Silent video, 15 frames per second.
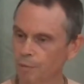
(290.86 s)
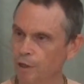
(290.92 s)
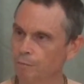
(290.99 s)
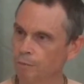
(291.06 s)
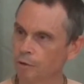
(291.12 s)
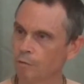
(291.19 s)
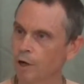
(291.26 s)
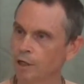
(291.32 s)

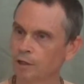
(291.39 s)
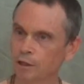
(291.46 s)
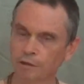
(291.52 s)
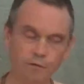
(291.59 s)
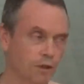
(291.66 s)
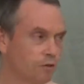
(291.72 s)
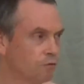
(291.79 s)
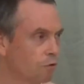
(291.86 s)
people want to live
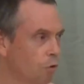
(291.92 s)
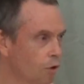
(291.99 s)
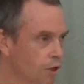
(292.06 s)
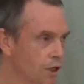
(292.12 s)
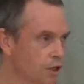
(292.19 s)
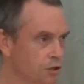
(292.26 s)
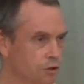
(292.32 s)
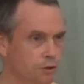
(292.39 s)
in a
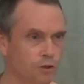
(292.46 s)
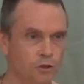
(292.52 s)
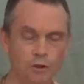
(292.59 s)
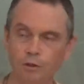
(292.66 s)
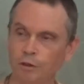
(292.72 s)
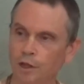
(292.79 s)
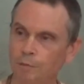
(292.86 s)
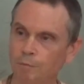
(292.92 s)
forest and so
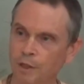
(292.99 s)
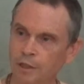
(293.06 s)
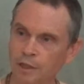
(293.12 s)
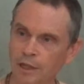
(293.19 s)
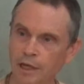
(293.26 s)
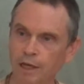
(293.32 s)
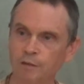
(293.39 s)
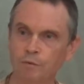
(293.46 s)
on, but
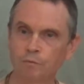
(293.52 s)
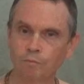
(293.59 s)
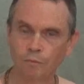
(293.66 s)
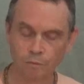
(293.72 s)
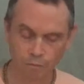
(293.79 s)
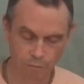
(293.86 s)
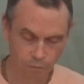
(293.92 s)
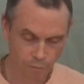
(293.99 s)
again,
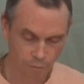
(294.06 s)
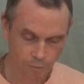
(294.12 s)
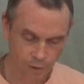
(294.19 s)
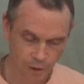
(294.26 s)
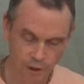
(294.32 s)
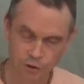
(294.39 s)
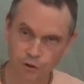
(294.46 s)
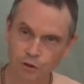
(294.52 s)

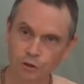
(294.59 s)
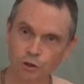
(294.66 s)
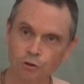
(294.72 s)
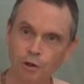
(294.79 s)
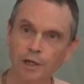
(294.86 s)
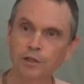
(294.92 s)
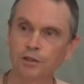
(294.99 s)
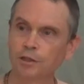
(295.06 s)
it's this
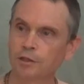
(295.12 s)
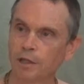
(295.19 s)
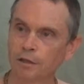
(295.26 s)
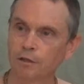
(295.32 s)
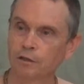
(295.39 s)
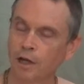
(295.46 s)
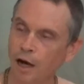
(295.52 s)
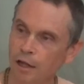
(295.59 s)
transcendental
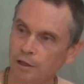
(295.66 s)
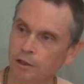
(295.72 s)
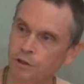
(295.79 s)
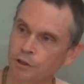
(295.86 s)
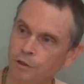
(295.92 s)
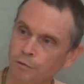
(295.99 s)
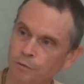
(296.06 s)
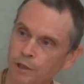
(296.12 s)
knowledge
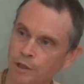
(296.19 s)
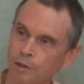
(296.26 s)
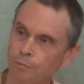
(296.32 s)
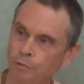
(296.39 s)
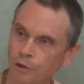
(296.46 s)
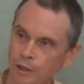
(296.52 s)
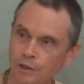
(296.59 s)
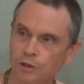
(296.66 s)
that really
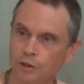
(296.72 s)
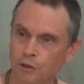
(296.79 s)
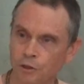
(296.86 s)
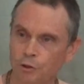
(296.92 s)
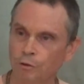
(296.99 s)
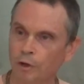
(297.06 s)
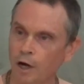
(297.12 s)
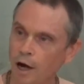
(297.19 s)
brings us
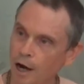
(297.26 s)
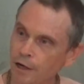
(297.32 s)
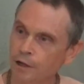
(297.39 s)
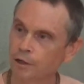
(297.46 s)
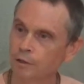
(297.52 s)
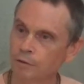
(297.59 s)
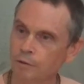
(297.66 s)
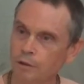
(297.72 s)
to a
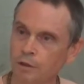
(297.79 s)
higher